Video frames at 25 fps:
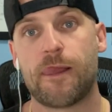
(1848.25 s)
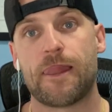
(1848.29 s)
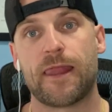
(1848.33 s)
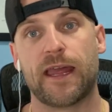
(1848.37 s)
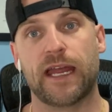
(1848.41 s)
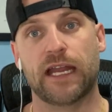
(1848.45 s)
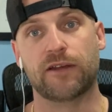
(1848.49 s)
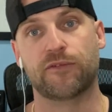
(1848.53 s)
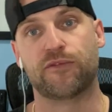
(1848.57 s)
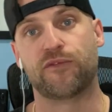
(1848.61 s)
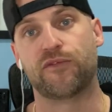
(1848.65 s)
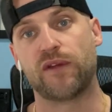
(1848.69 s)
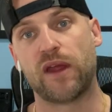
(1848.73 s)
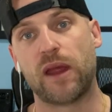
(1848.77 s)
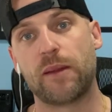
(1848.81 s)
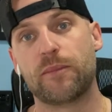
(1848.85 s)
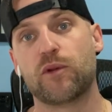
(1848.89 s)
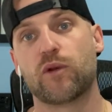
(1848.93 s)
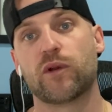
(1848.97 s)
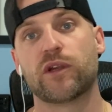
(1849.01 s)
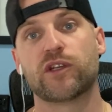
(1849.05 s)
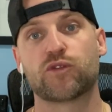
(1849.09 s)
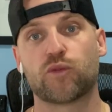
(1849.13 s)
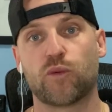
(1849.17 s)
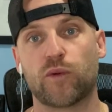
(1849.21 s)
in
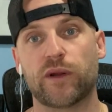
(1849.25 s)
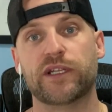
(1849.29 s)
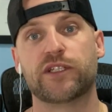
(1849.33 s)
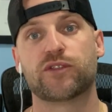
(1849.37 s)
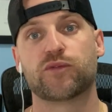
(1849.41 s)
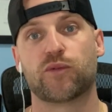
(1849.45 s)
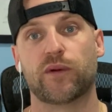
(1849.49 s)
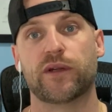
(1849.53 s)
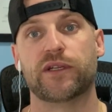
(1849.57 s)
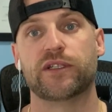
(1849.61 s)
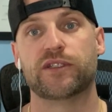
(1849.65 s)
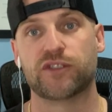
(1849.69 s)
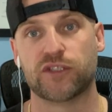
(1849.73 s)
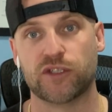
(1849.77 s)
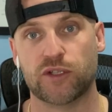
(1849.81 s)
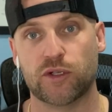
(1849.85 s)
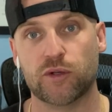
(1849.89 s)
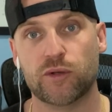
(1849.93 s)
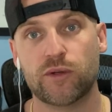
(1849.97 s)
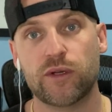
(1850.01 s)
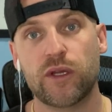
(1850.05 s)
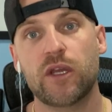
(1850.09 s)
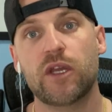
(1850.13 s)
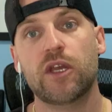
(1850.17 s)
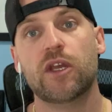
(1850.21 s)
February 2022